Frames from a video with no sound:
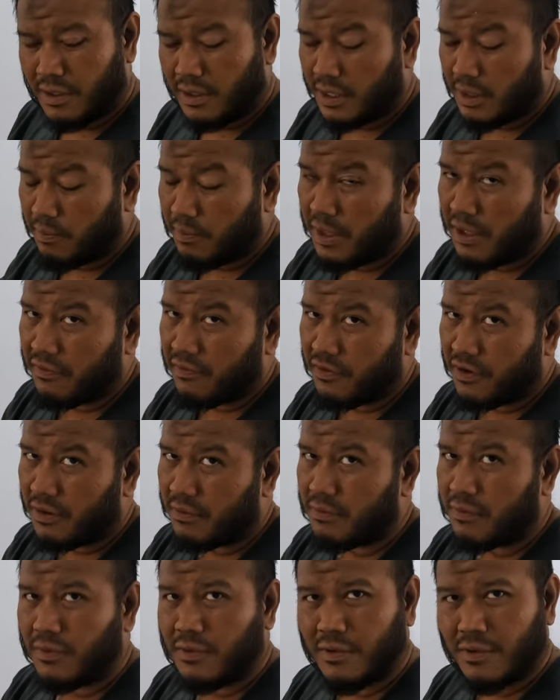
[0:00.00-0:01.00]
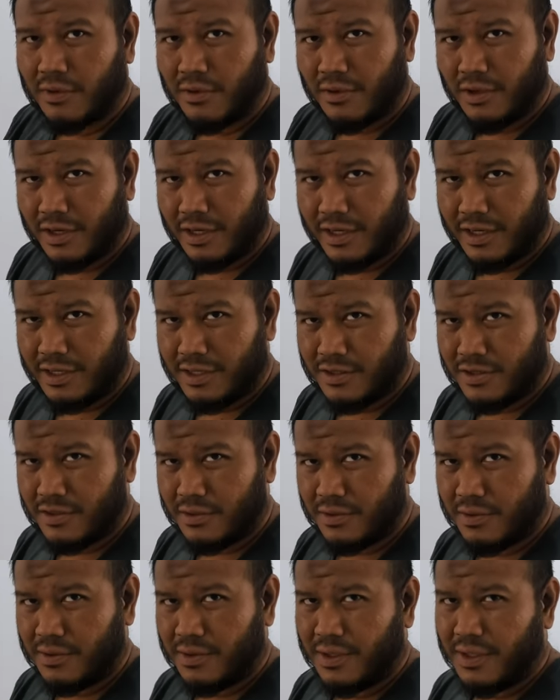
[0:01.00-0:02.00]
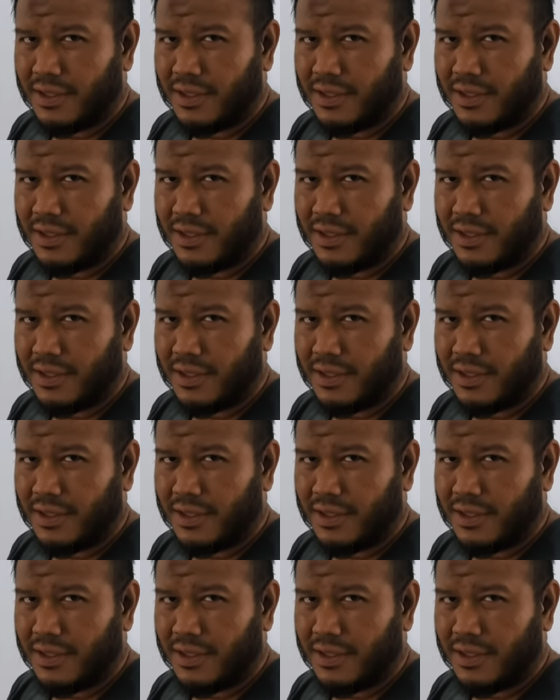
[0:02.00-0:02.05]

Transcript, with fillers: The platform, not an issue.